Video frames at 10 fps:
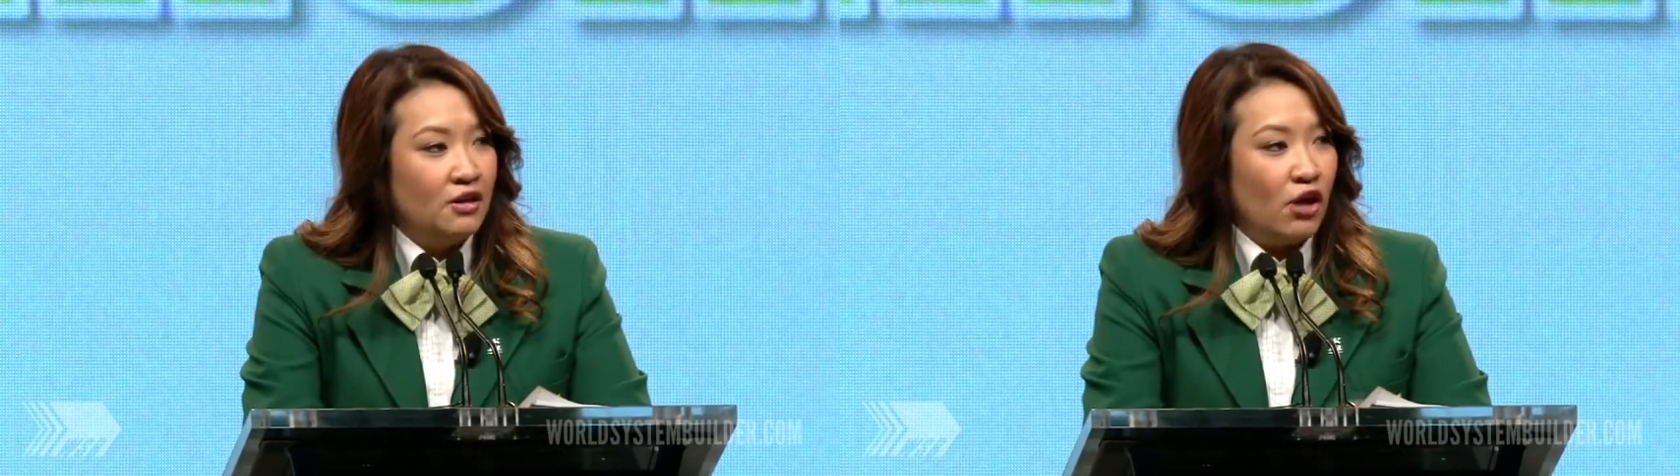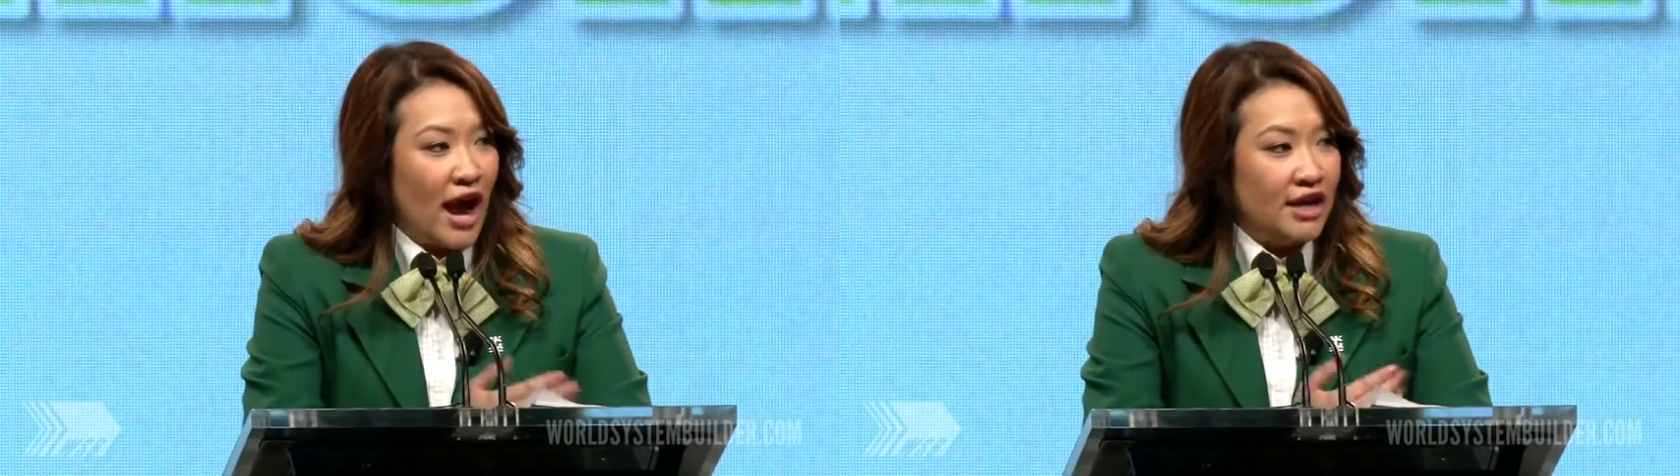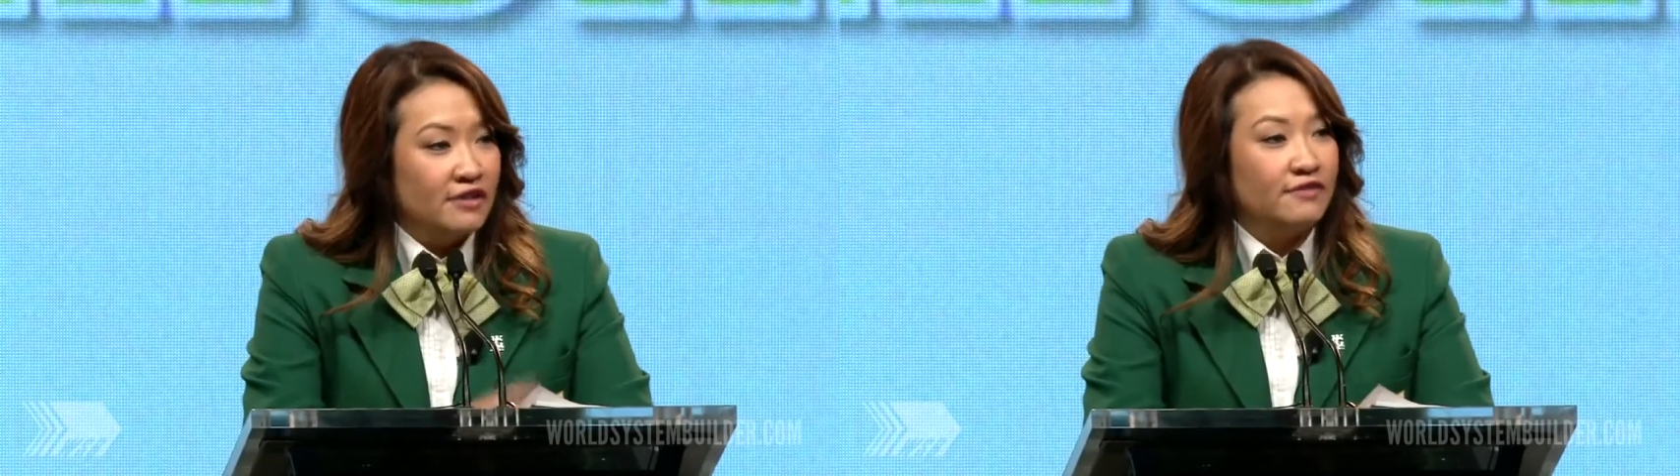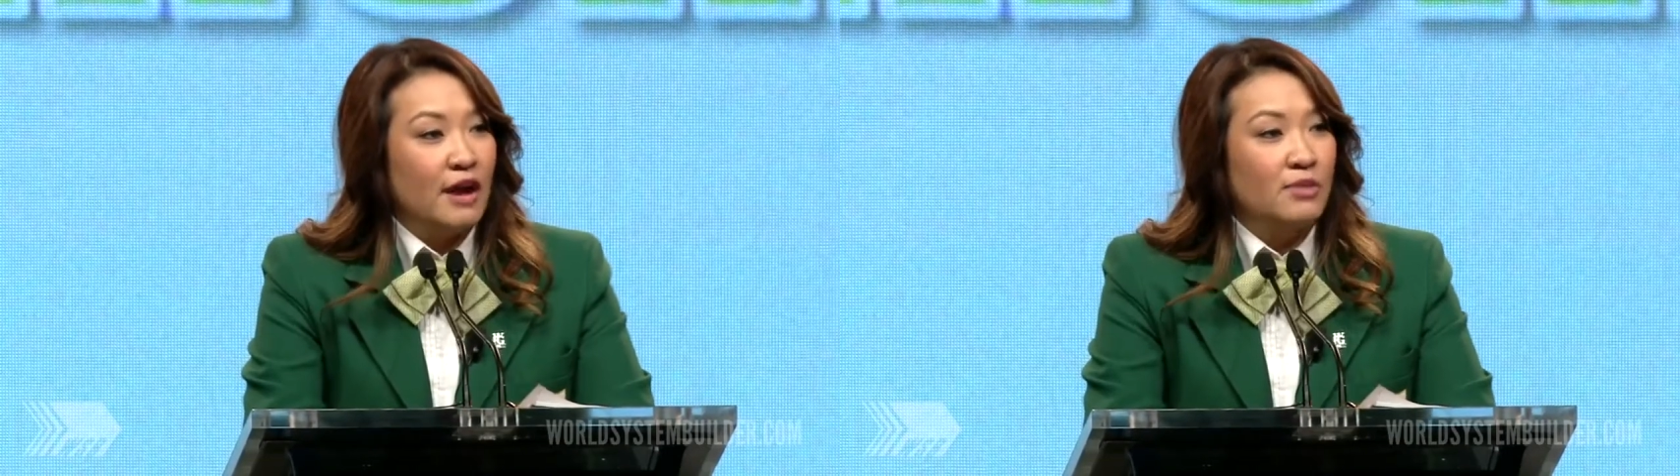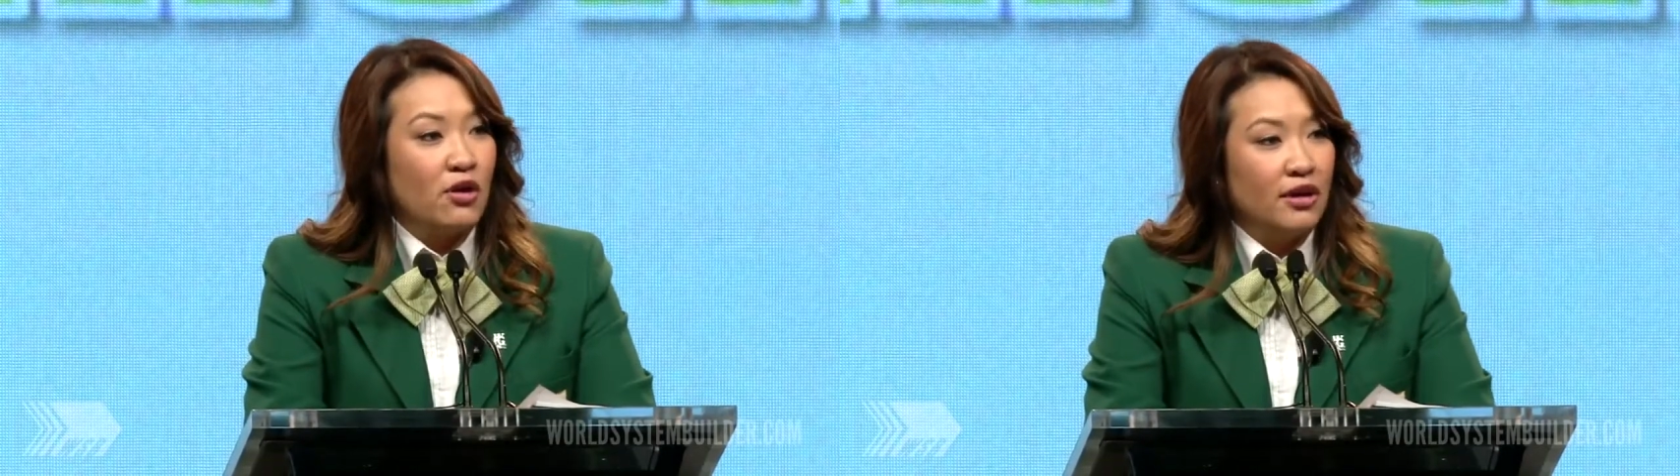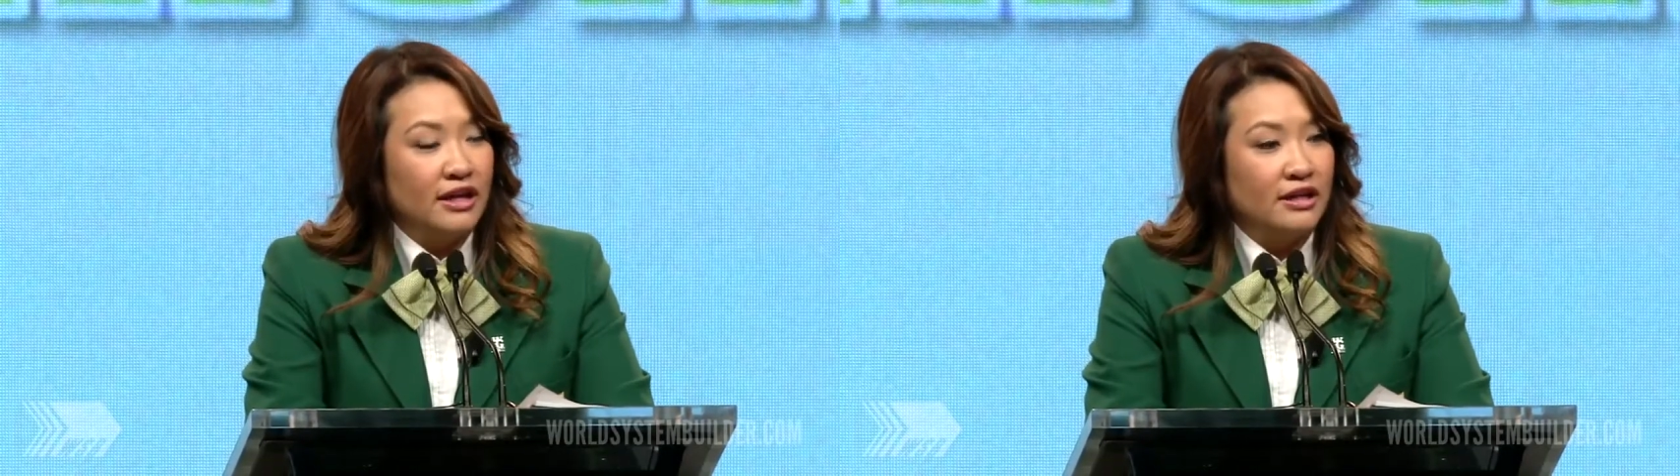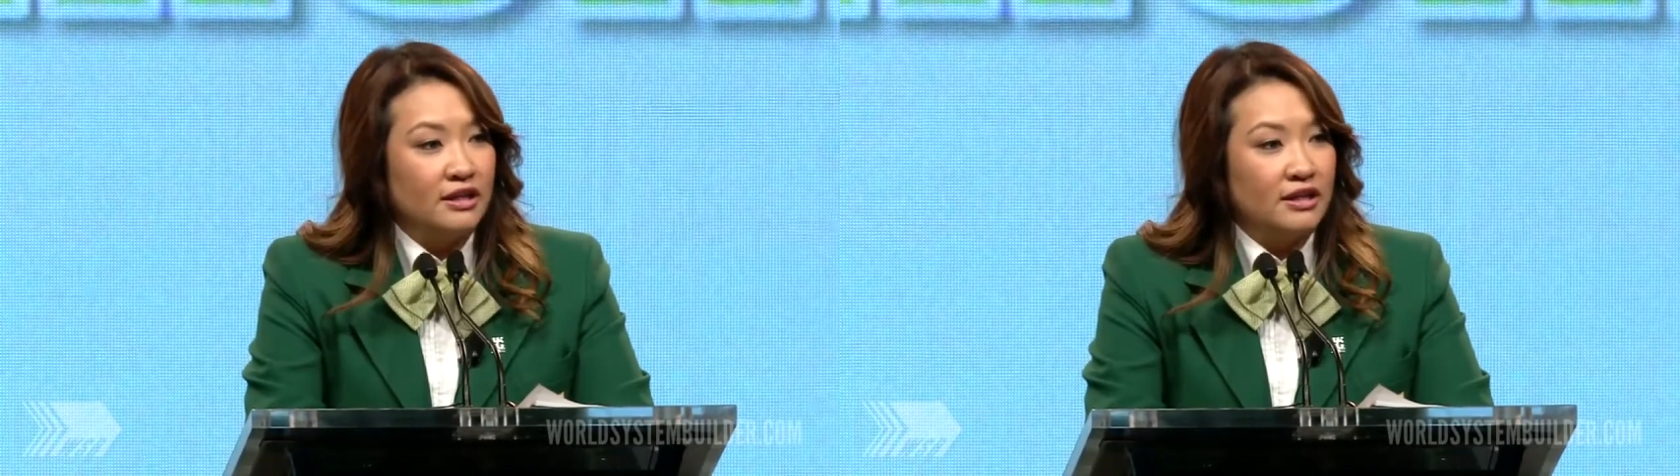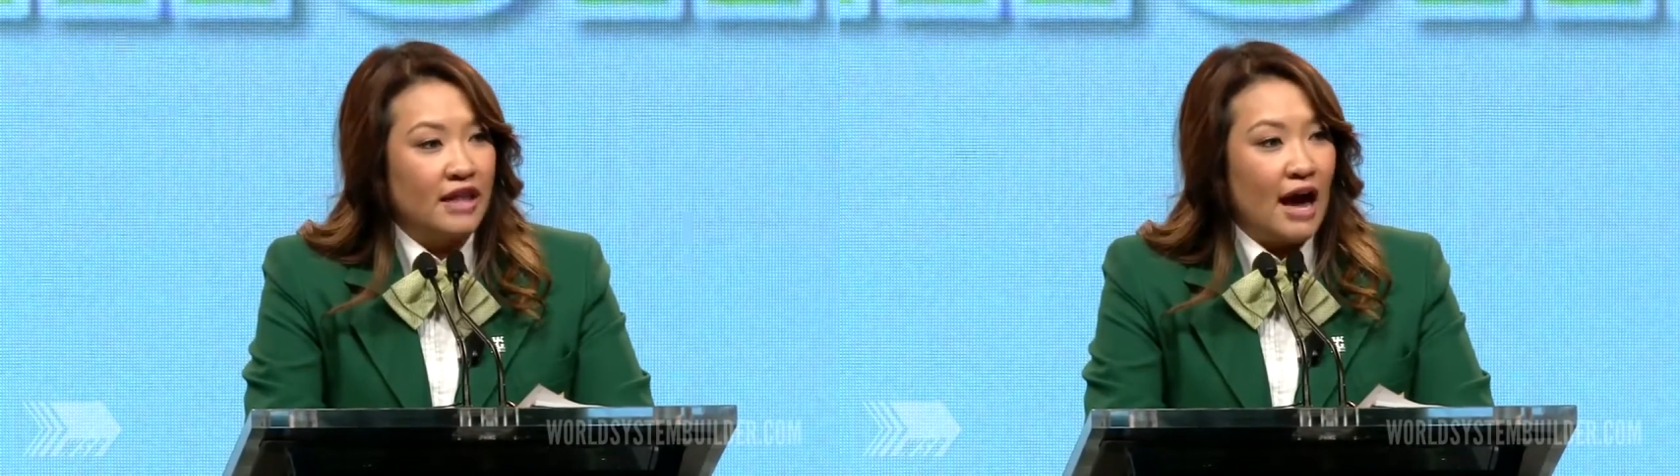or end of February
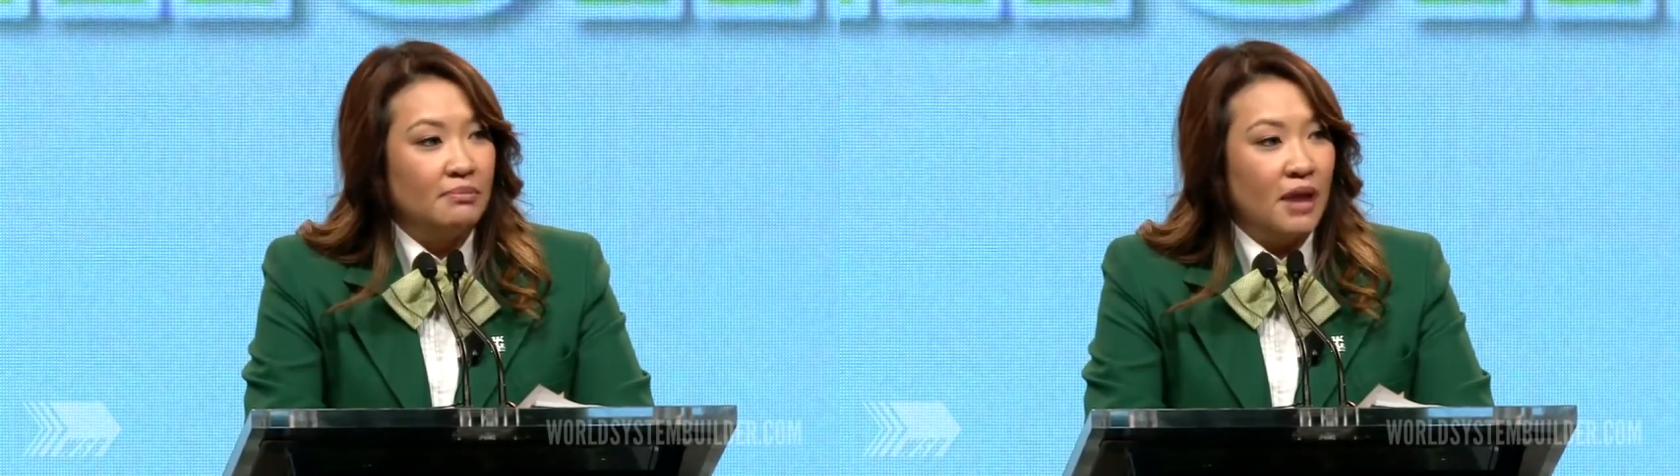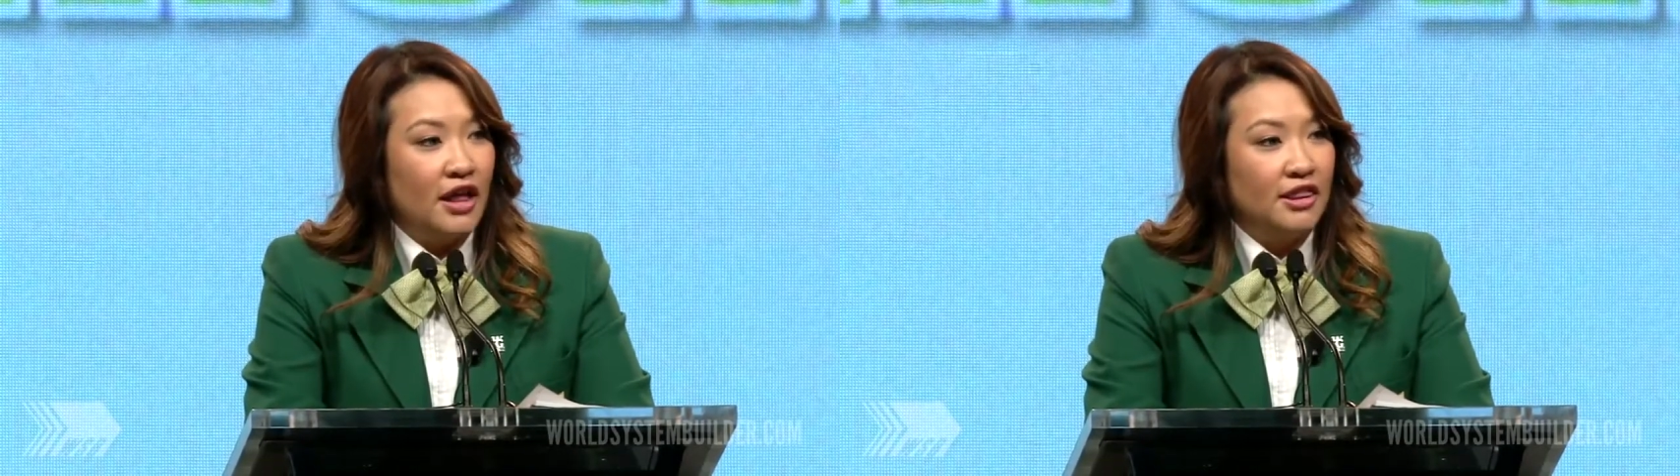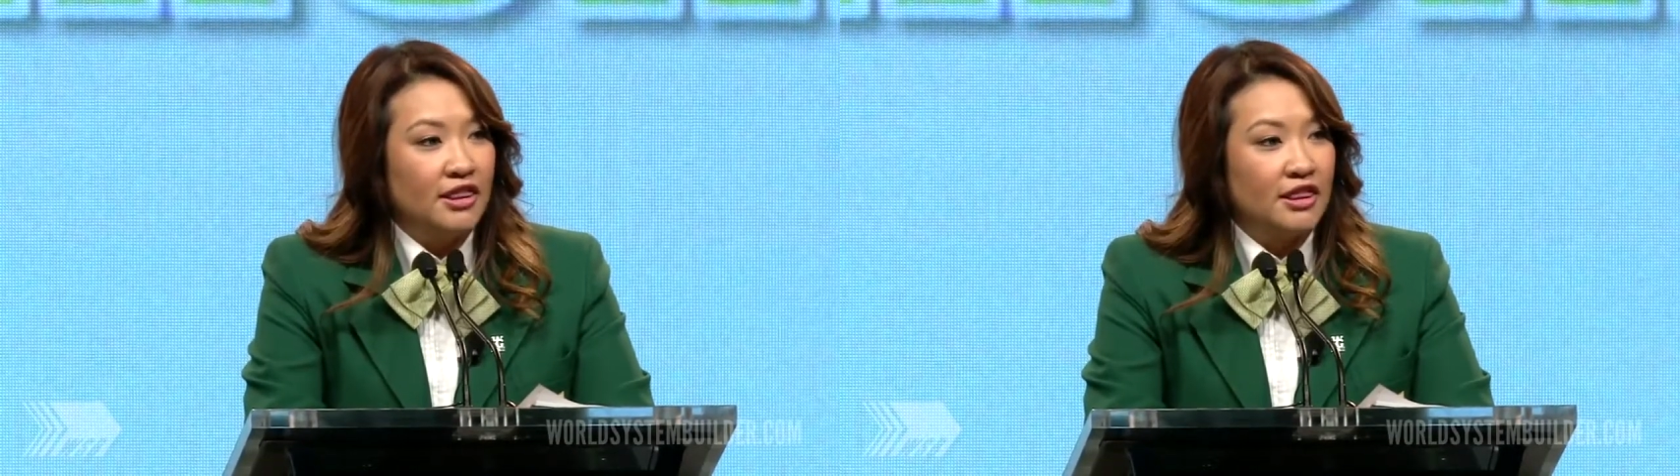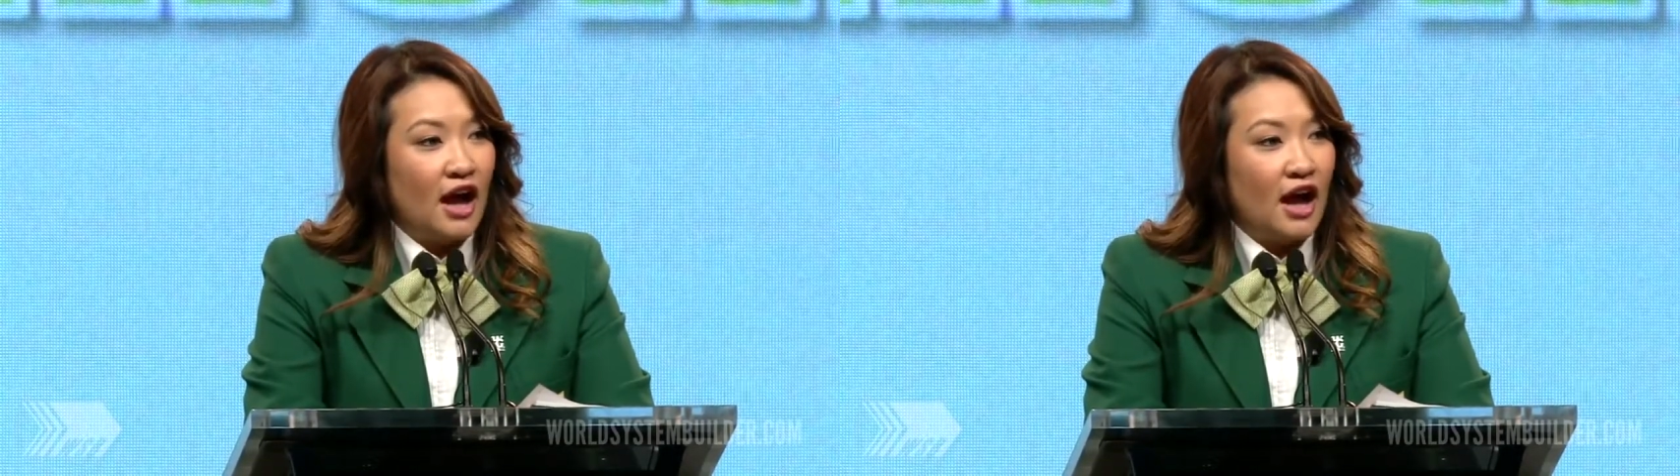that month,